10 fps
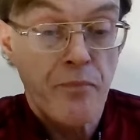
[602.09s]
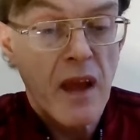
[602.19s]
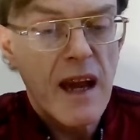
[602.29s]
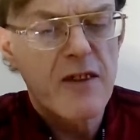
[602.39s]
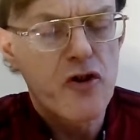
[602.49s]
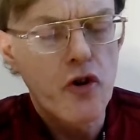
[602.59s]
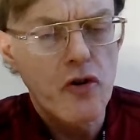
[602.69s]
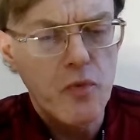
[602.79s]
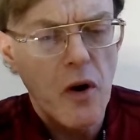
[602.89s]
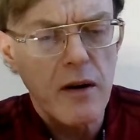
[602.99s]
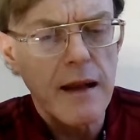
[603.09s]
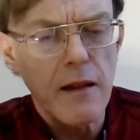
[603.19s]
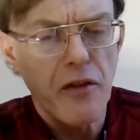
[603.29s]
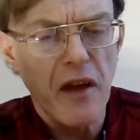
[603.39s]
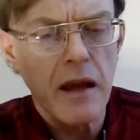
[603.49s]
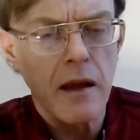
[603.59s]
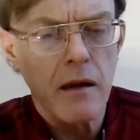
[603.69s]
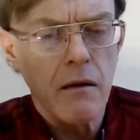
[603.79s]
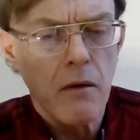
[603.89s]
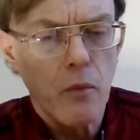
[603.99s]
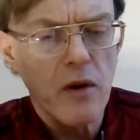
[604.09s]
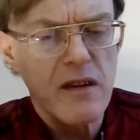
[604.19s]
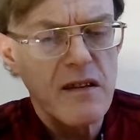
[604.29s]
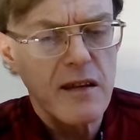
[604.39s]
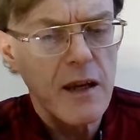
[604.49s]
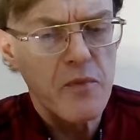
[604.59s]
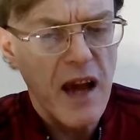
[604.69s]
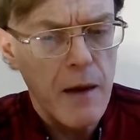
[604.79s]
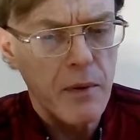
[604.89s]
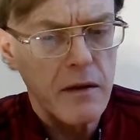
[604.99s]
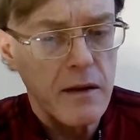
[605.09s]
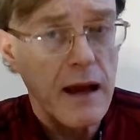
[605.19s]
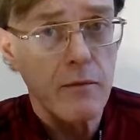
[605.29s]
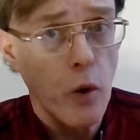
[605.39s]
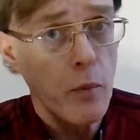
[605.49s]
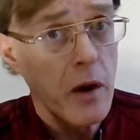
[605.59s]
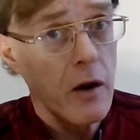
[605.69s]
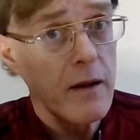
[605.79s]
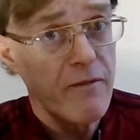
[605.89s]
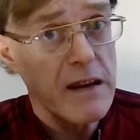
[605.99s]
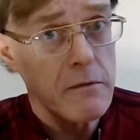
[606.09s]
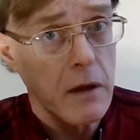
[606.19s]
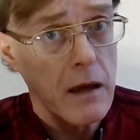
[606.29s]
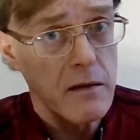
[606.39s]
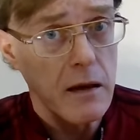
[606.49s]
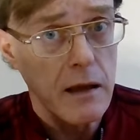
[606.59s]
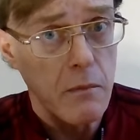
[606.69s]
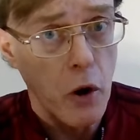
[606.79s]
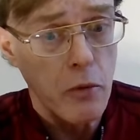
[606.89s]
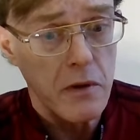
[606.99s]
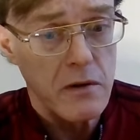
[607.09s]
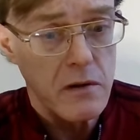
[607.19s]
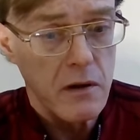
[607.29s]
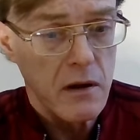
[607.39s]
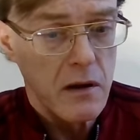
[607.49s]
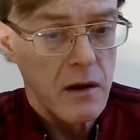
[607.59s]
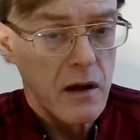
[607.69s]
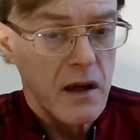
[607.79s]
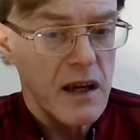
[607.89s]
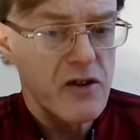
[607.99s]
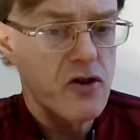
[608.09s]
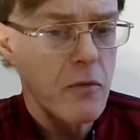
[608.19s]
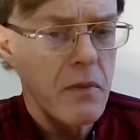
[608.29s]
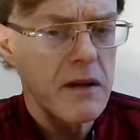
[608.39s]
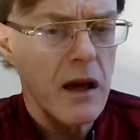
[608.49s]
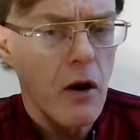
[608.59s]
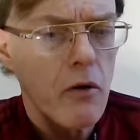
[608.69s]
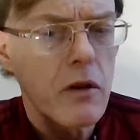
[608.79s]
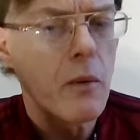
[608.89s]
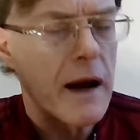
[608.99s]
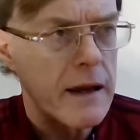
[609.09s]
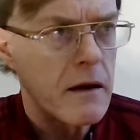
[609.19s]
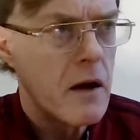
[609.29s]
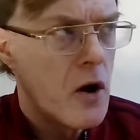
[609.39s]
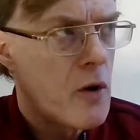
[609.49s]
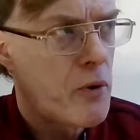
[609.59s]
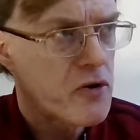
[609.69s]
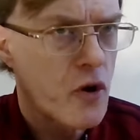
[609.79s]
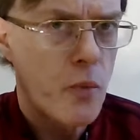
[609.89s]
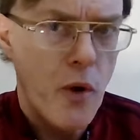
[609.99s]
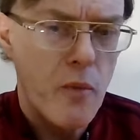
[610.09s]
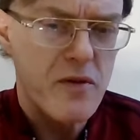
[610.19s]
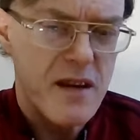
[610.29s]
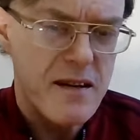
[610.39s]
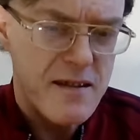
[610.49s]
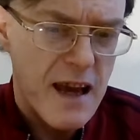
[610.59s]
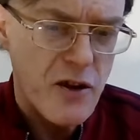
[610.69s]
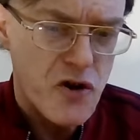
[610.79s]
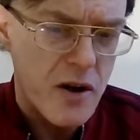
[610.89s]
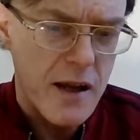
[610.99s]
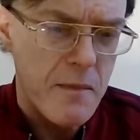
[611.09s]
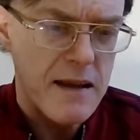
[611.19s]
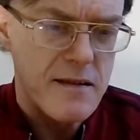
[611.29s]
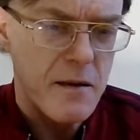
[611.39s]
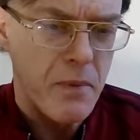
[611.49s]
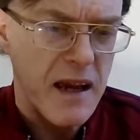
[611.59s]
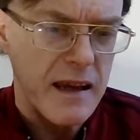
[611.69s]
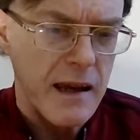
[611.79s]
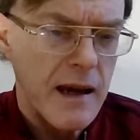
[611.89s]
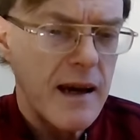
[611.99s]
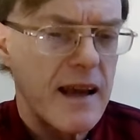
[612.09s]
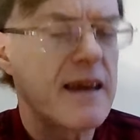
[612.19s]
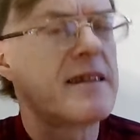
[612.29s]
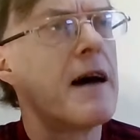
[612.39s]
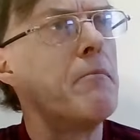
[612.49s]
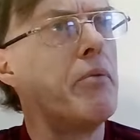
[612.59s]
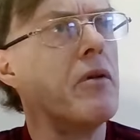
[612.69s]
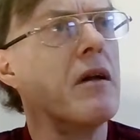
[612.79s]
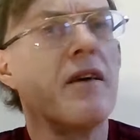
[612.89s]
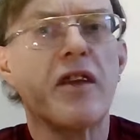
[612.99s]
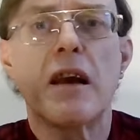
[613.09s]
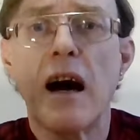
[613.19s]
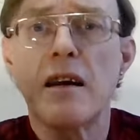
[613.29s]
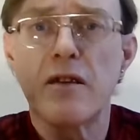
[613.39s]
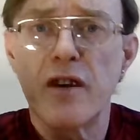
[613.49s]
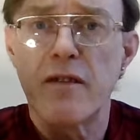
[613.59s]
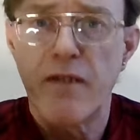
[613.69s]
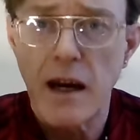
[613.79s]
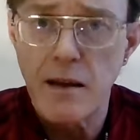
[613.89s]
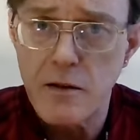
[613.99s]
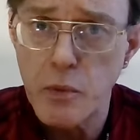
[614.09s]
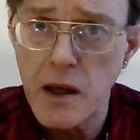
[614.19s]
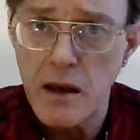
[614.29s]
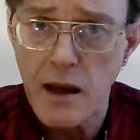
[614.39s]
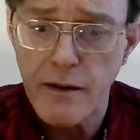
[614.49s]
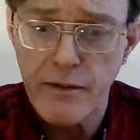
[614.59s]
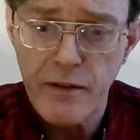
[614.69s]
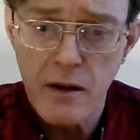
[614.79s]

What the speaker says: It's just one little thing. What it seems happened, and what we are investigating at the moment, is somebody along the way put up what was essentially meant to be an example of the kind of advice we give.